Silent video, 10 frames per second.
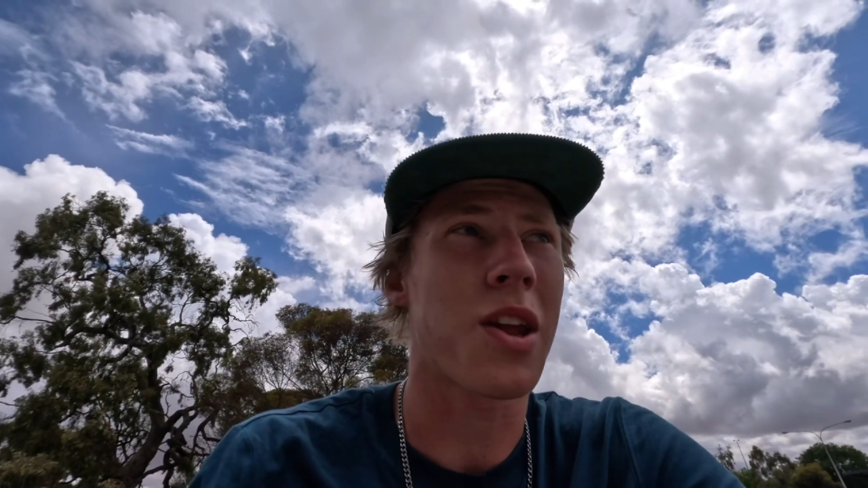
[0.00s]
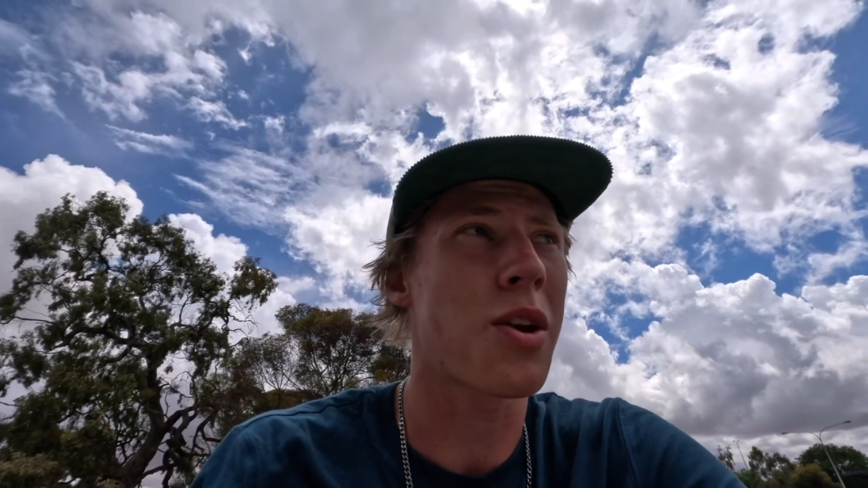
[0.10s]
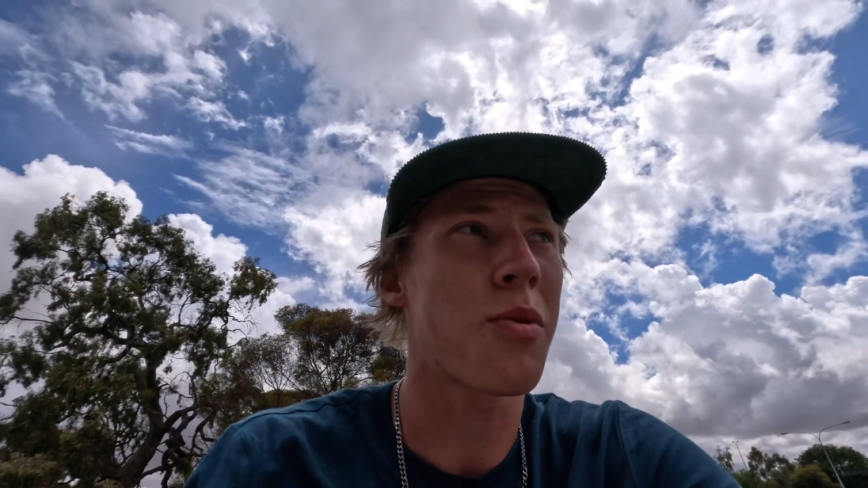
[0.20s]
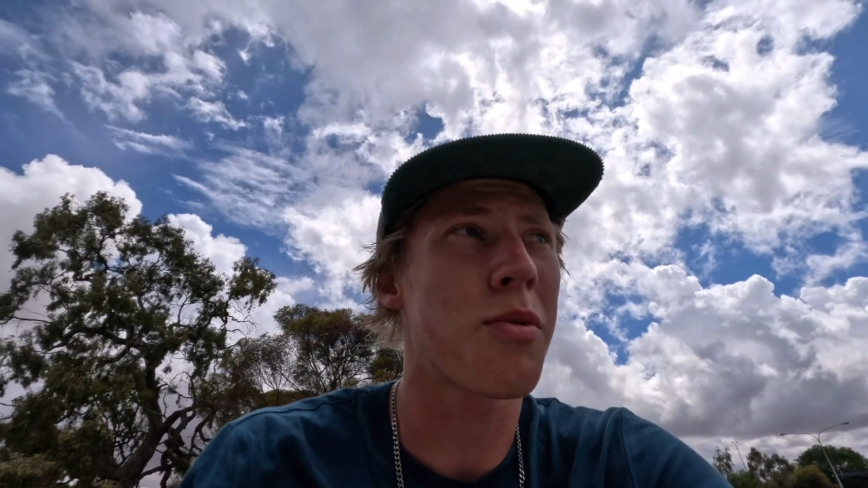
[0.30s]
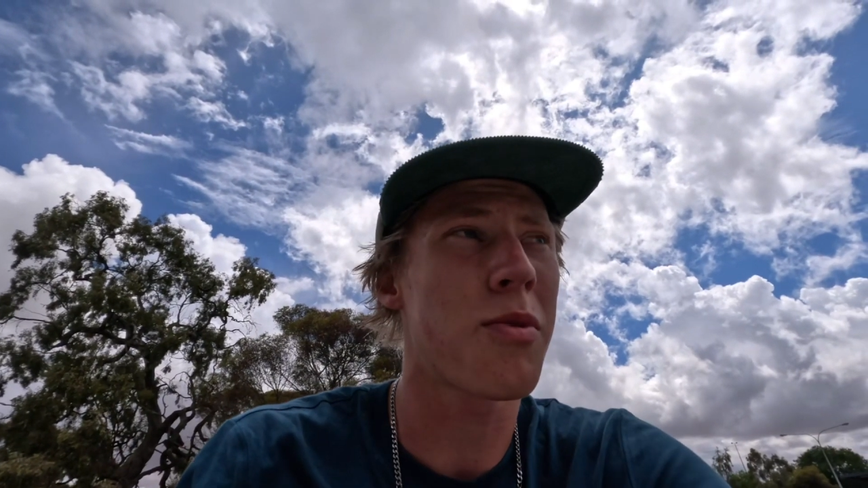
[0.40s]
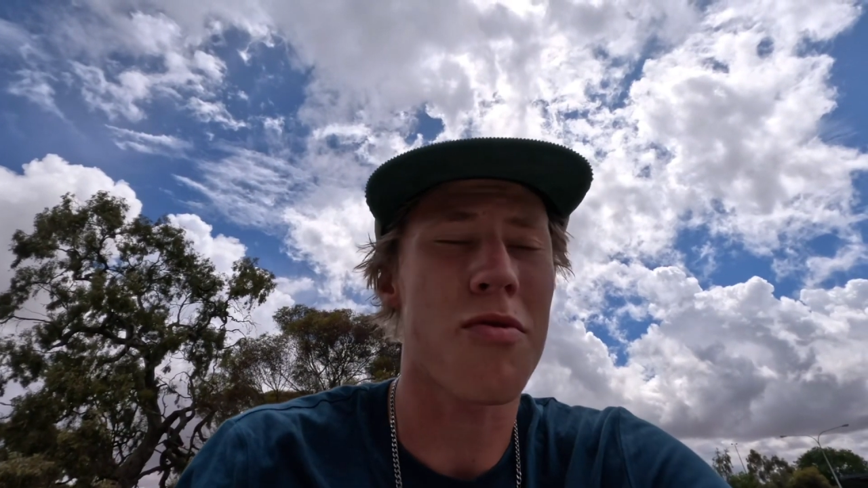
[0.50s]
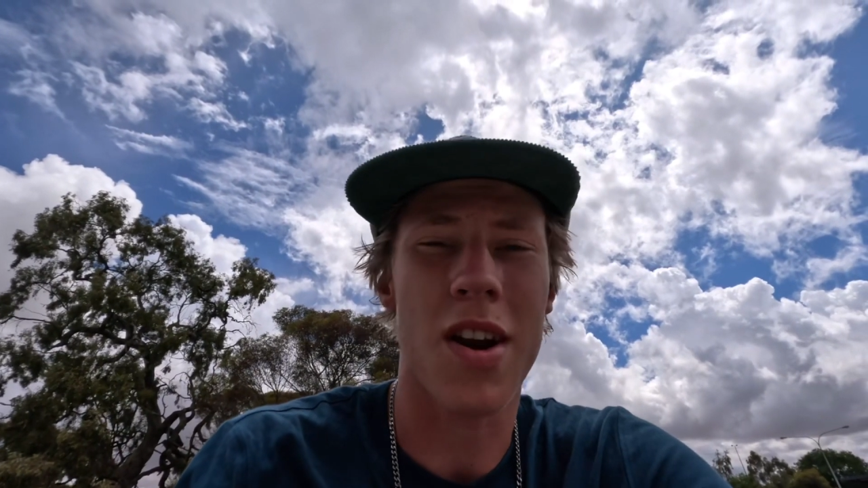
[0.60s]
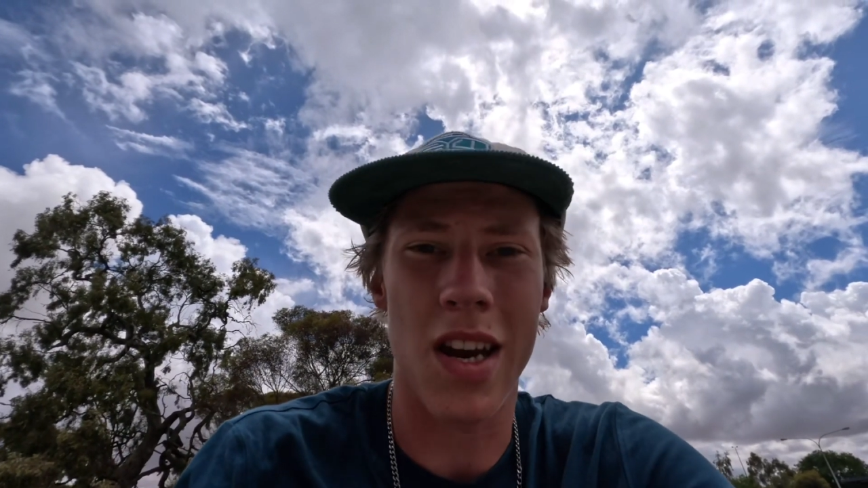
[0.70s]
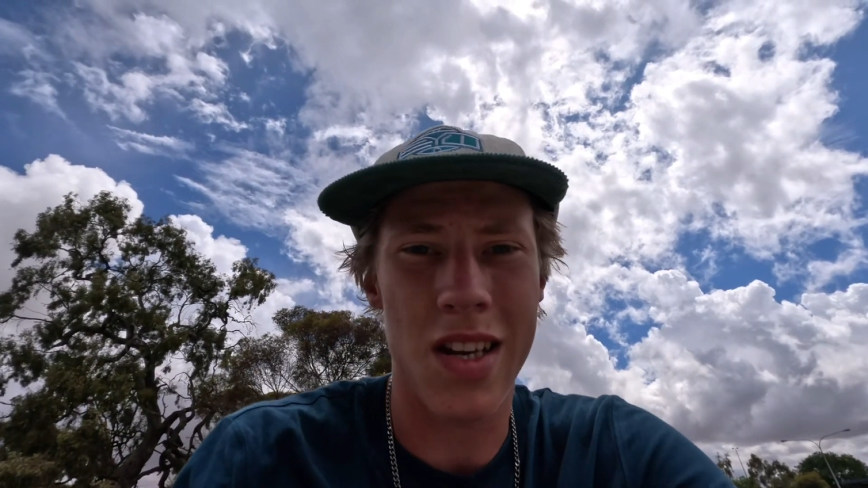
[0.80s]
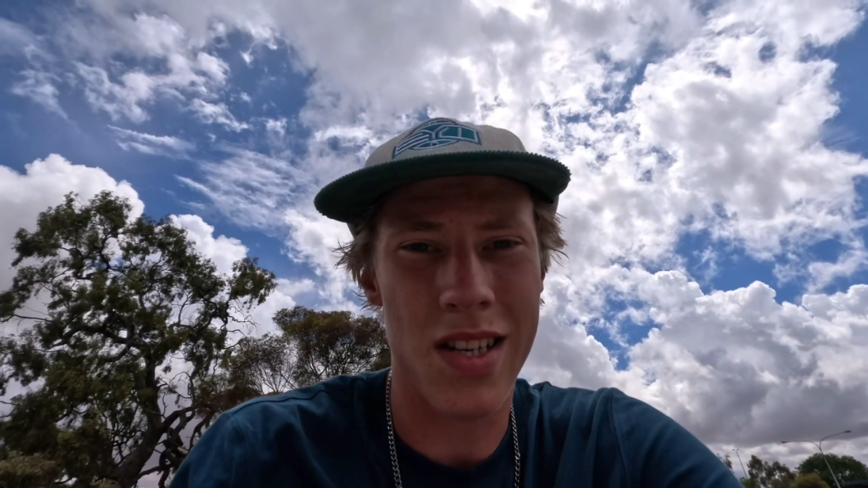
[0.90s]
You don't want to be
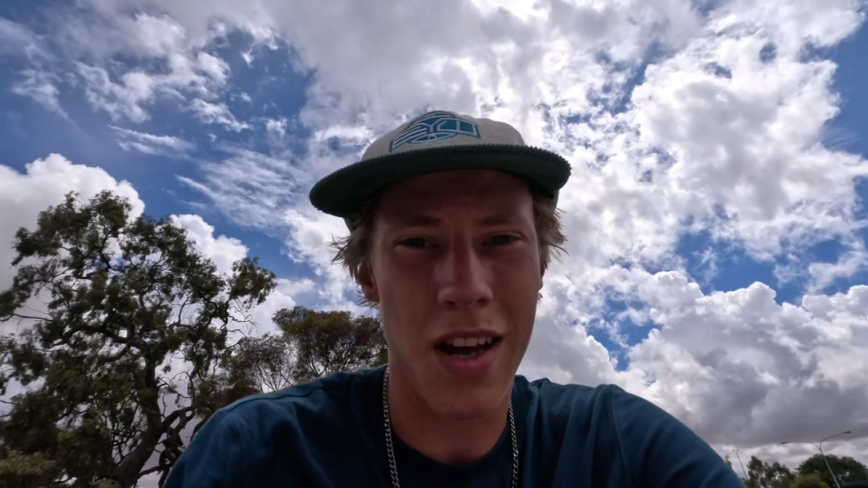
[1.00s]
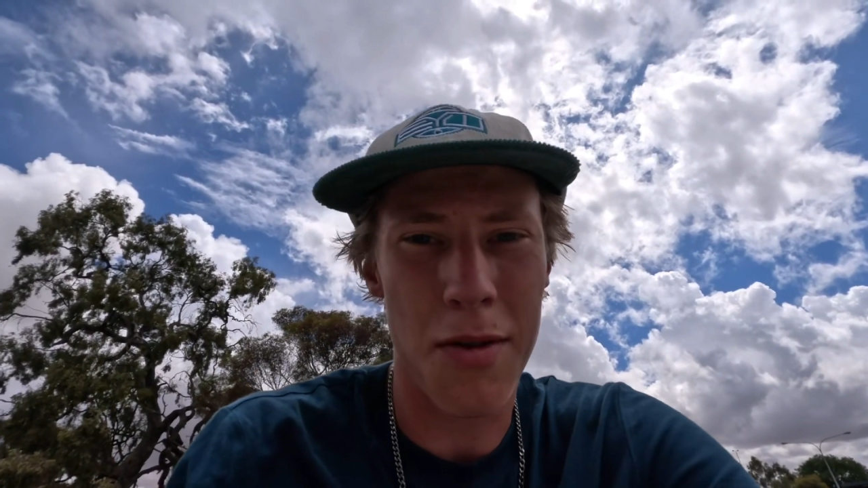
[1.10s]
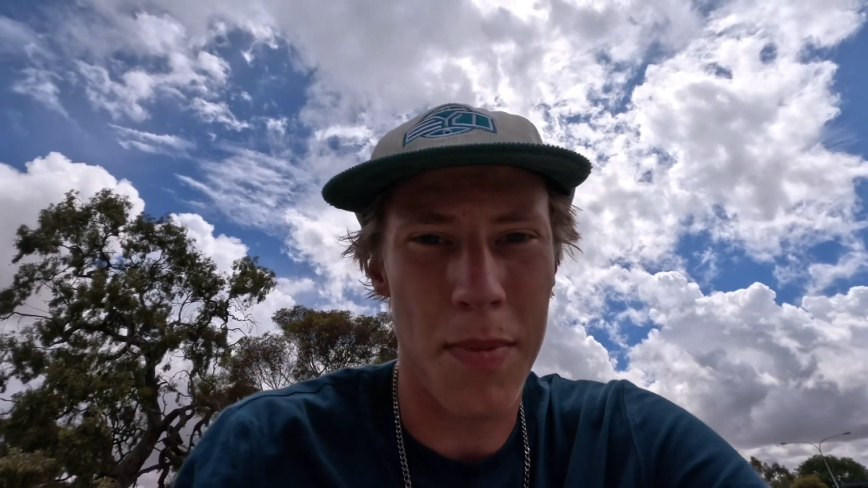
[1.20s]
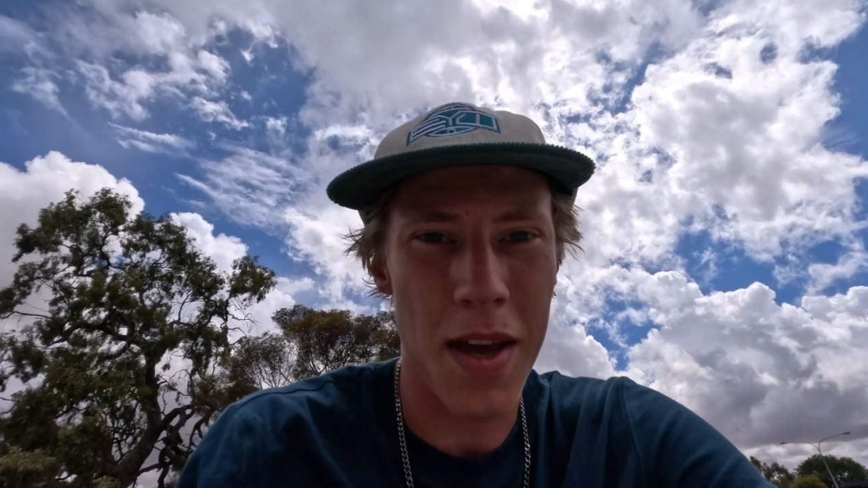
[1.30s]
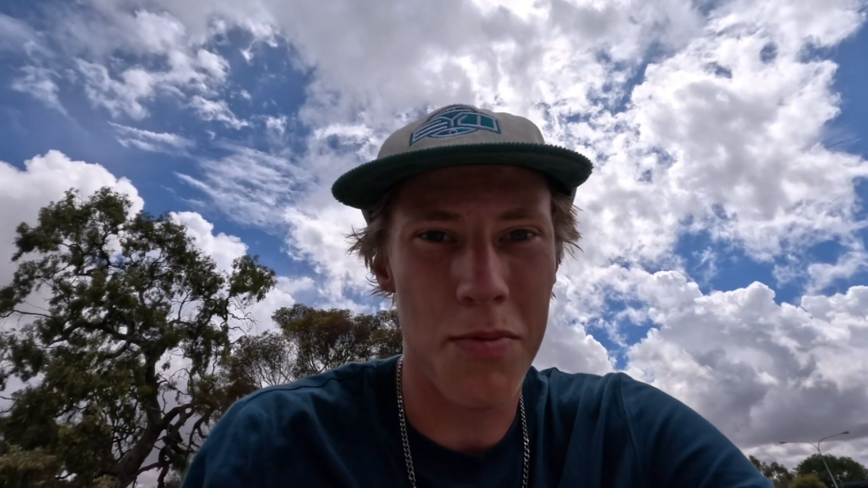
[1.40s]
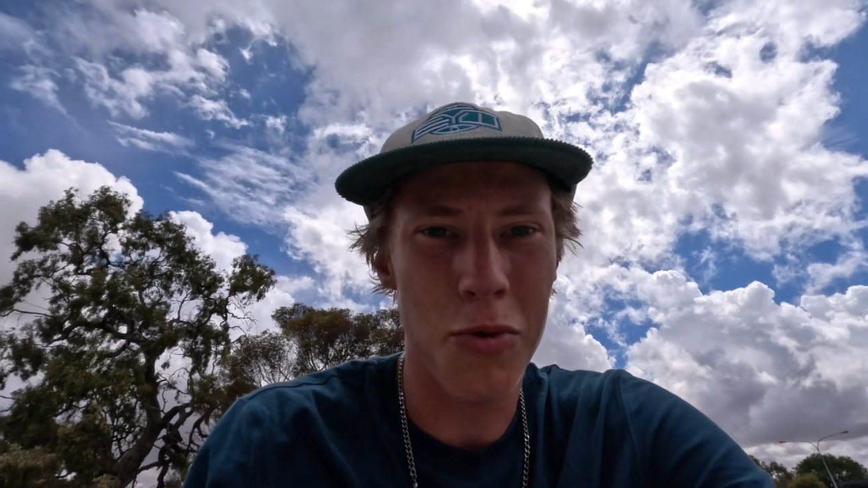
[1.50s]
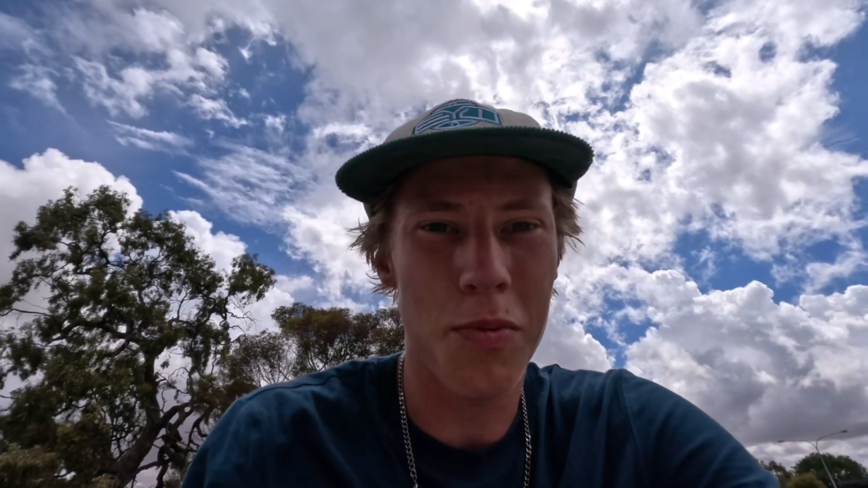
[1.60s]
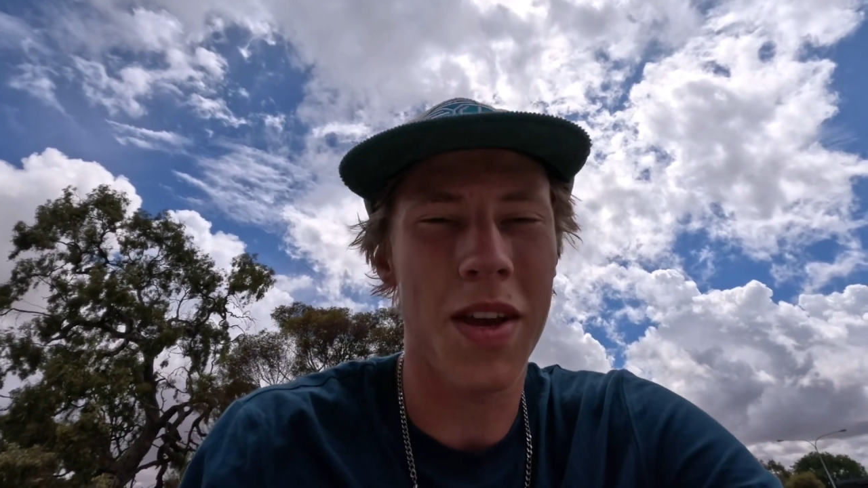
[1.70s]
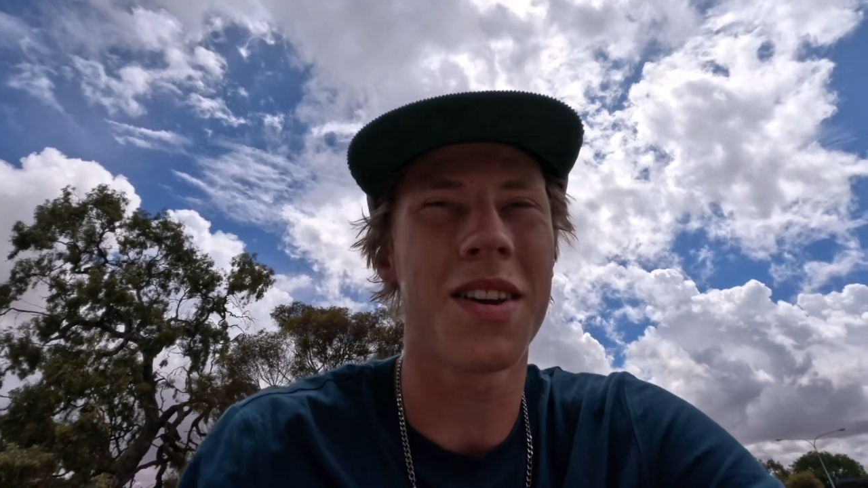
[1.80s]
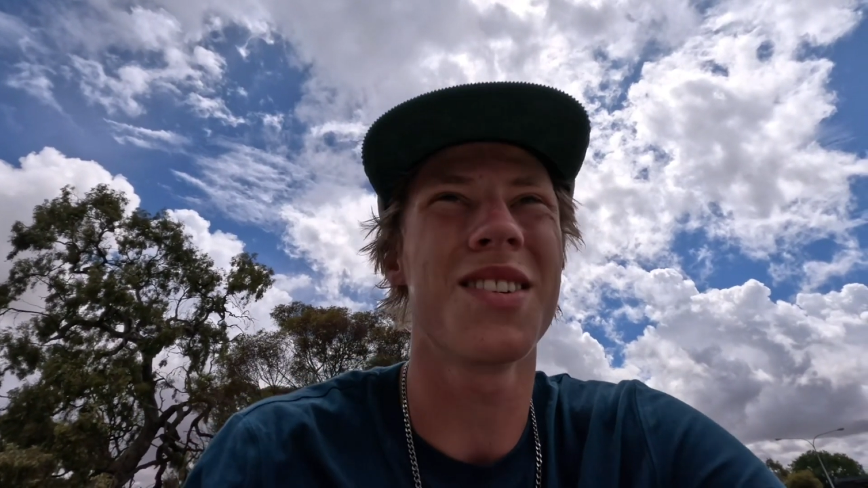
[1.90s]
running into other people
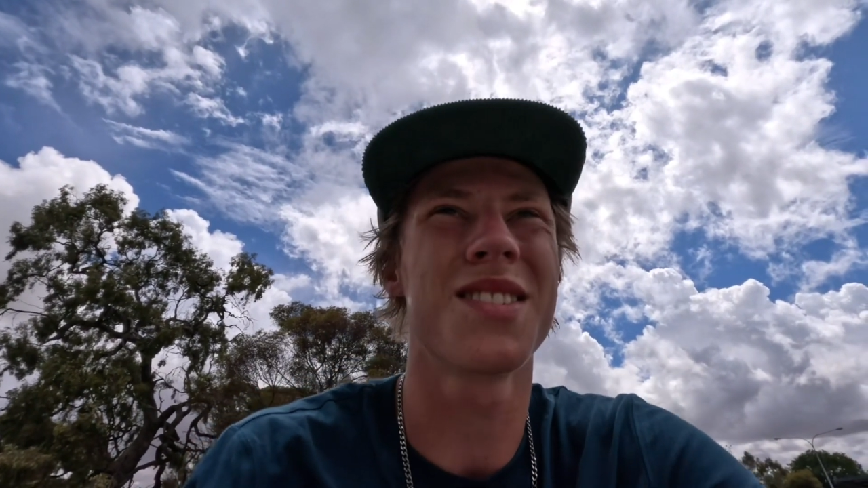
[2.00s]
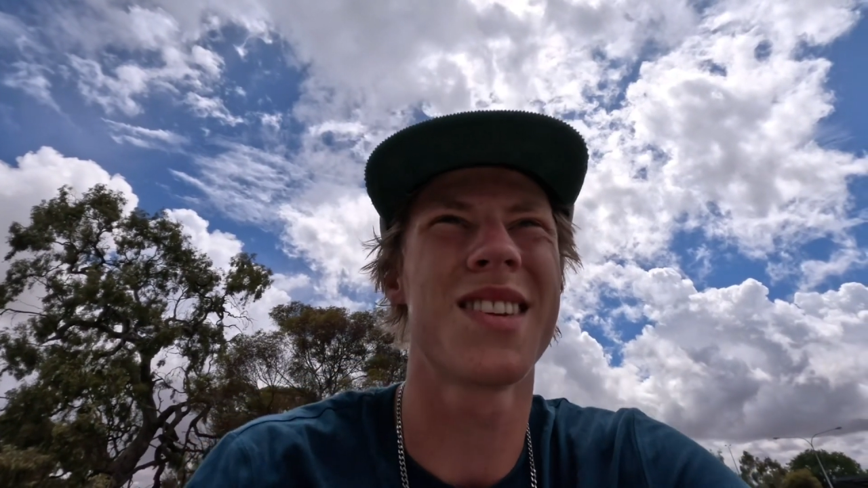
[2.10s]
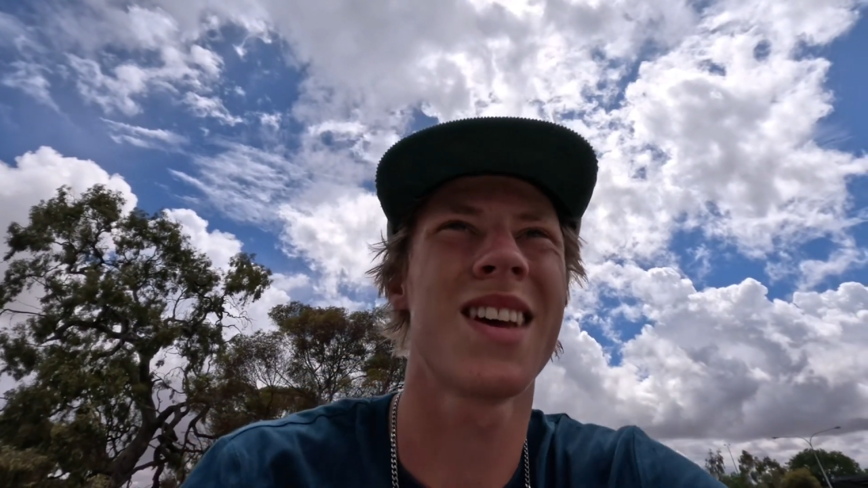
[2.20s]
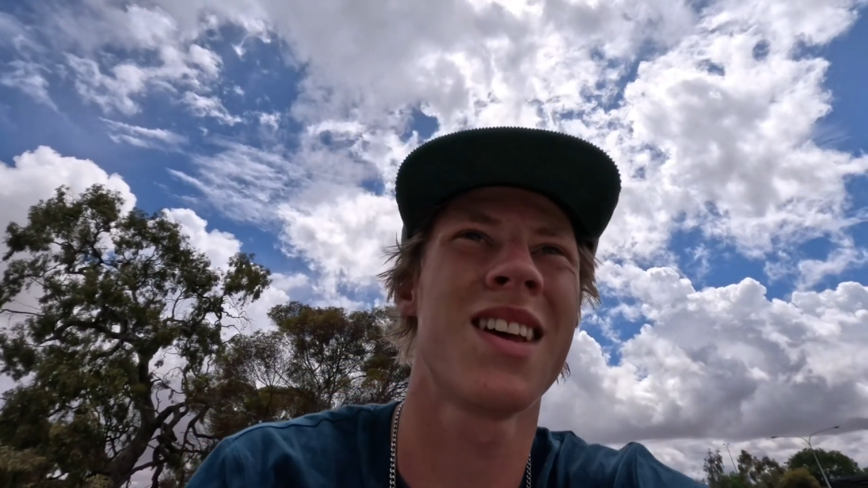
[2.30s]
because,